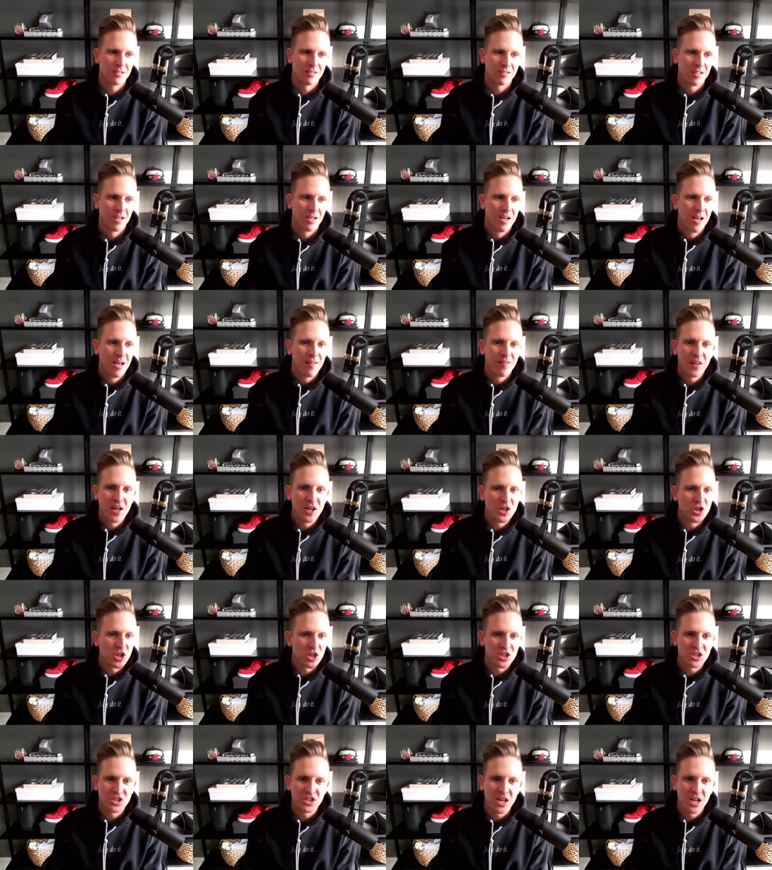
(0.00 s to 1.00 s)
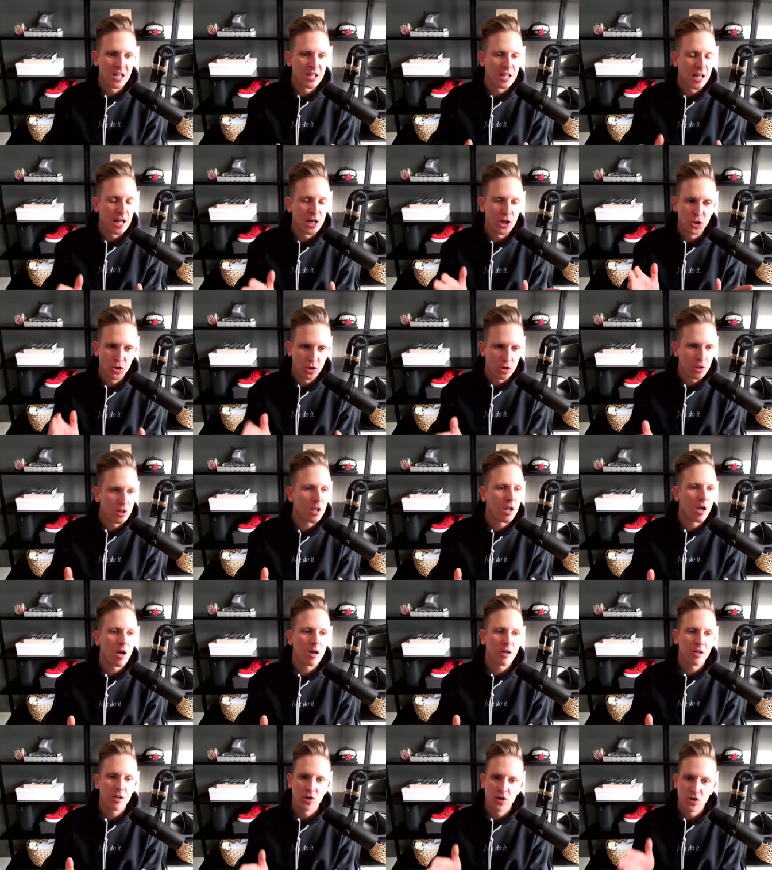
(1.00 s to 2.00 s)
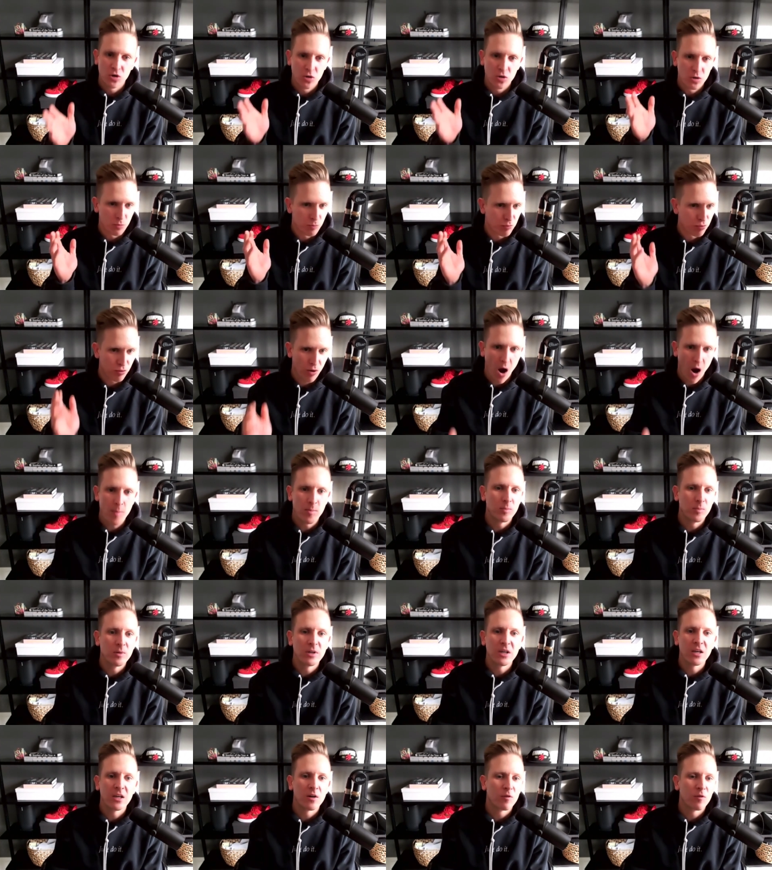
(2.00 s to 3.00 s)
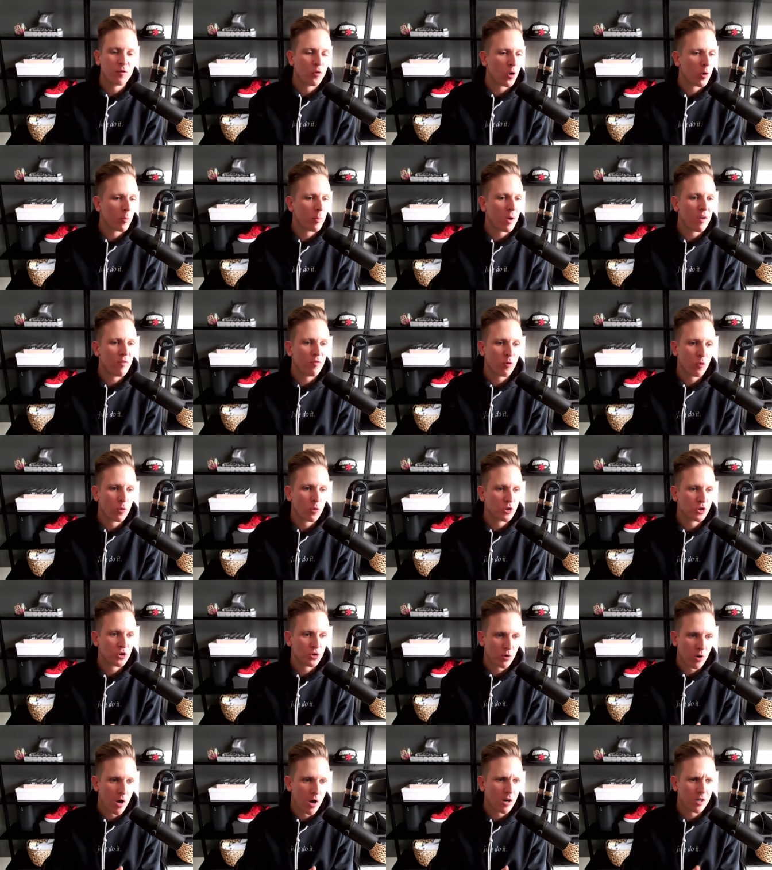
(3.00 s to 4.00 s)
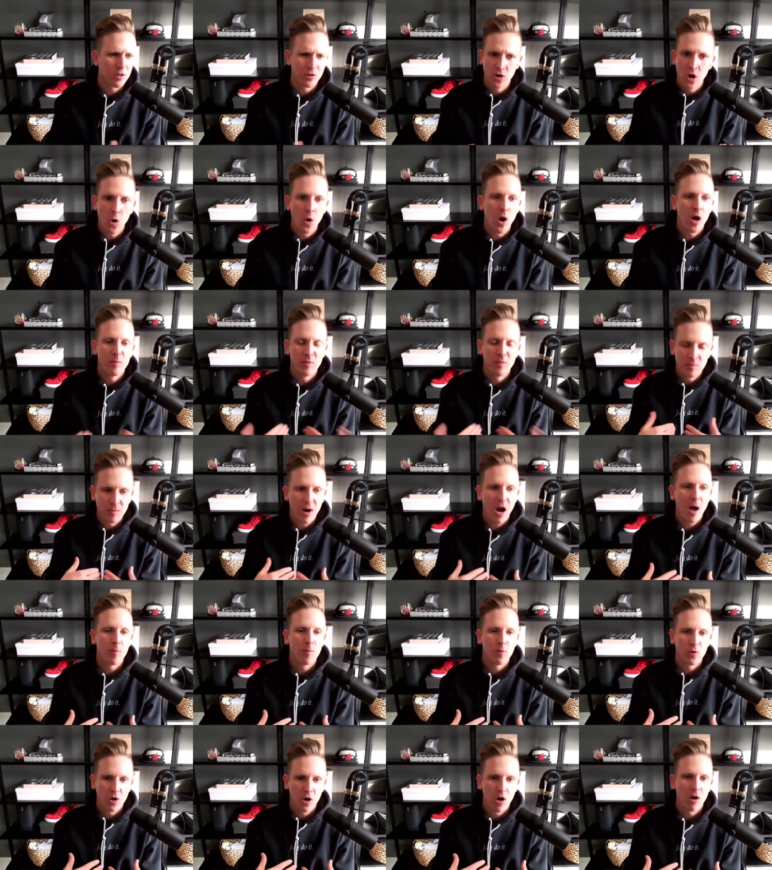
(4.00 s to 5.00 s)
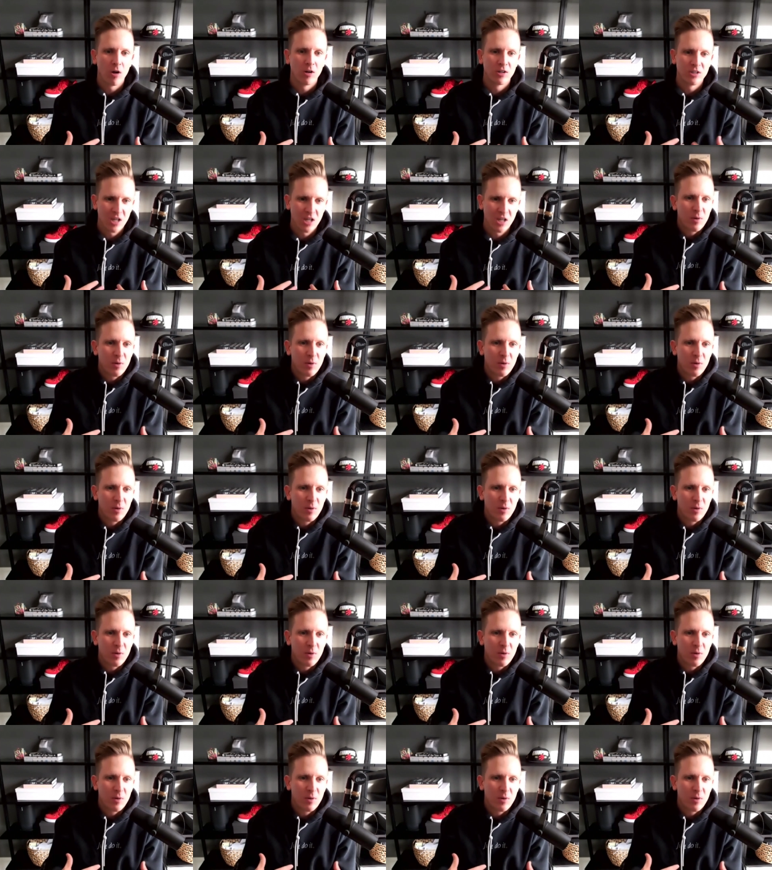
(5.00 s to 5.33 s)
Oh they just say, like, good luck. You're probably in a four by four truck. No, I'm in Bible college.